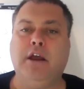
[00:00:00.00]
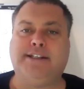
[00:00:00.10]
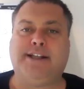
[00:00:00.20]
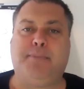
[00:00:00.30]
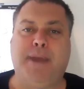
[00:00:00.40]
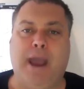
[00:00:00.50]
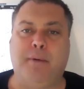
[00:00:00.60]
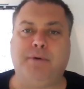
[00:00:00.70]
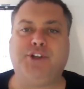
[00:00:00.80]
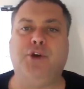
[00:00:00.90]
to be
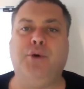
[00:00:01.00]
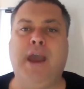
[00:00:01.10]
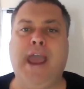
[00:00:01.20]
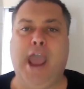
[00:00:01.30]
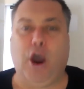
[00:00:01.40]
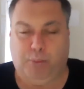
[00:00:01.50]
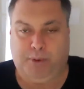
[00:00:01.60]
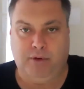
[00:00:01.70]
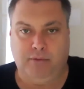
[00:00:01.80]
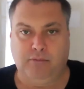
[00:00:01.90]
able to help
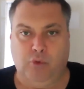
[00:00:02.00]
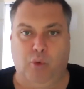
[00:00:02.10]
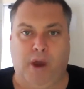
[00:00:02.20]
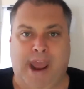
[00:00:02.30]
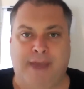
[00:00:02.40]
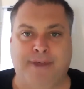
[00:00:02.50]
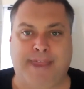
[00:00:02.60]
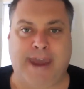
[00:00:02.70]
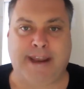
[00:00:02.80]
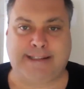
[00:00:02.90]
whatever
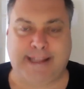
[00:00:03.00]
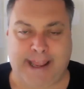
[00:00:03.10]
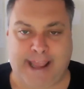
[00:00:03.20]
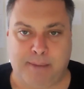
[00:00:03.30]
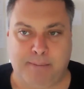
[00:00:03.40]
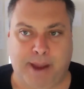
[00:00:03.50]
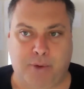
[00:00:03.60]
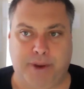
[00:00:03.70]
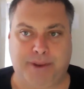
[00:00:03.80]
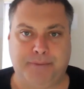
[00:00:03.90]
that is that they come back
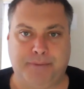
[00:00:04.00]
with.